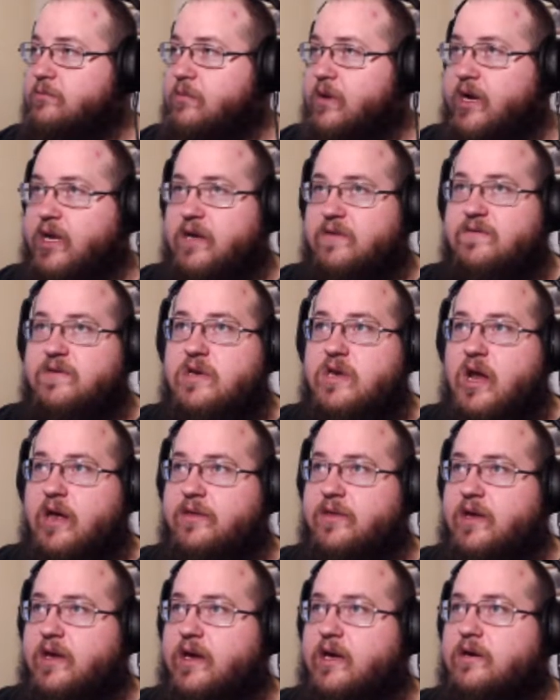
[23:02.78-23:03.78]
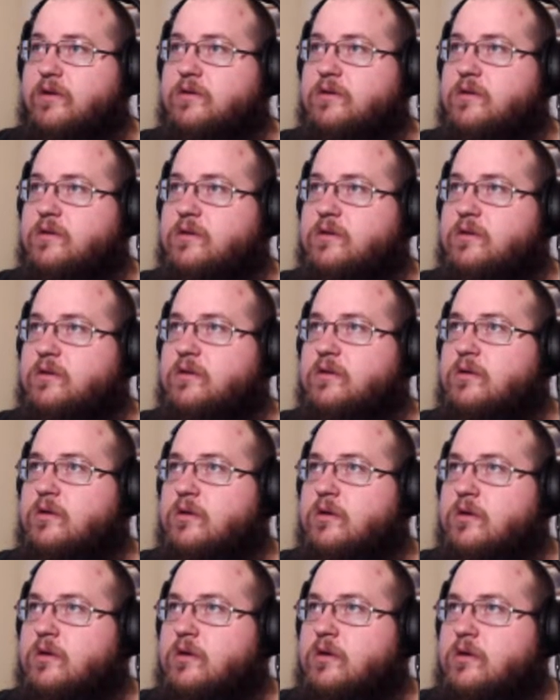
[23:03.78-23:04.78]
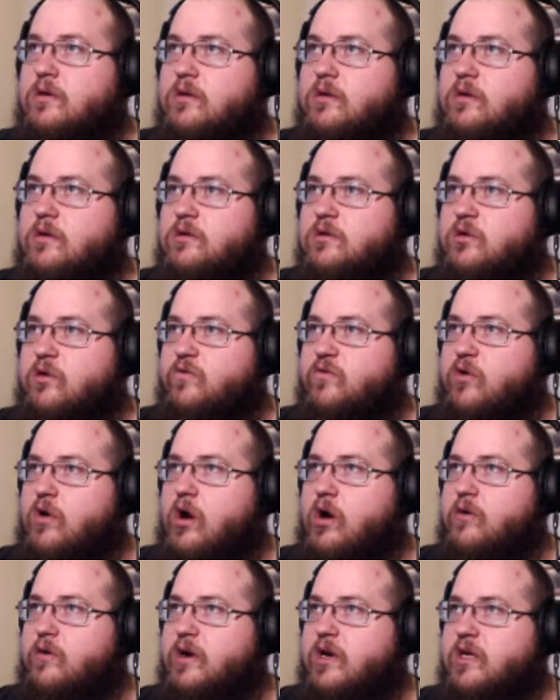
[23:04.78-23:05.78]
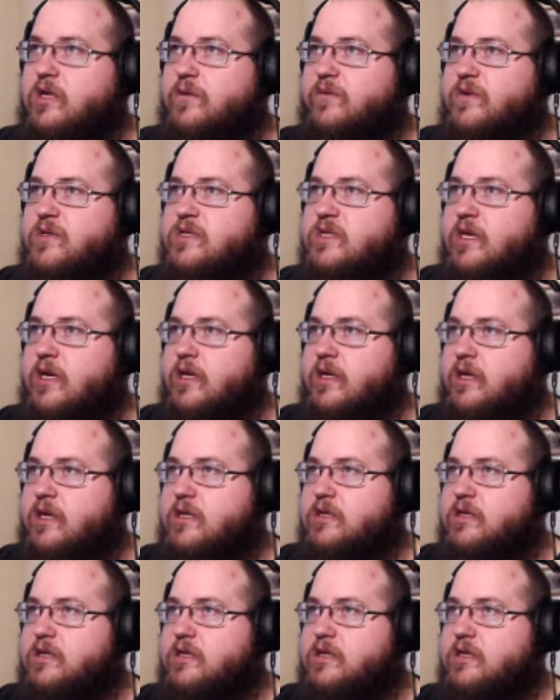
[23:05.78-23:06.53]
money, if nothing else. So if we're already in the vicinity,